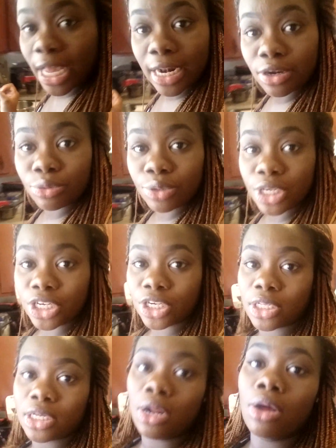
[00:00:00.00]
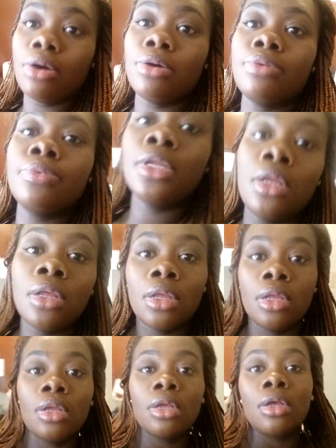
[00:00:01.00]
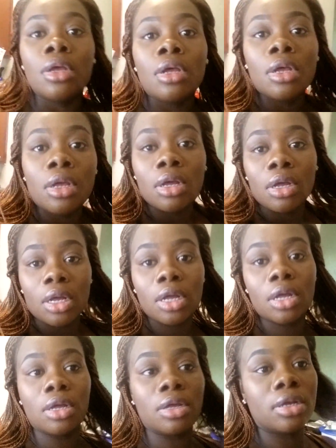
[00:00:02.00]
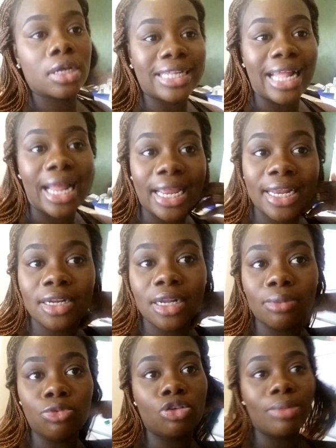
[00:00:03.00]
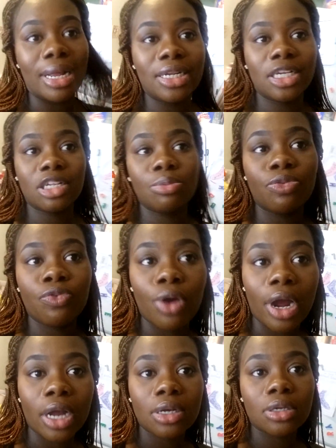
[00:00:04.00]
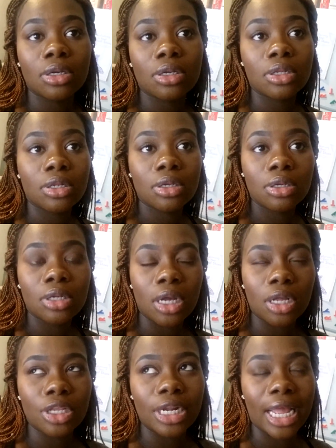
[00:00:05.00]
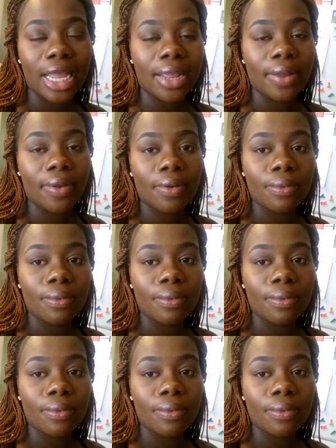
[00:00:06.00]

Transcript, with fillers: Gotta do dishes and all. Because I ended up doing my dishes before I cooked the other night.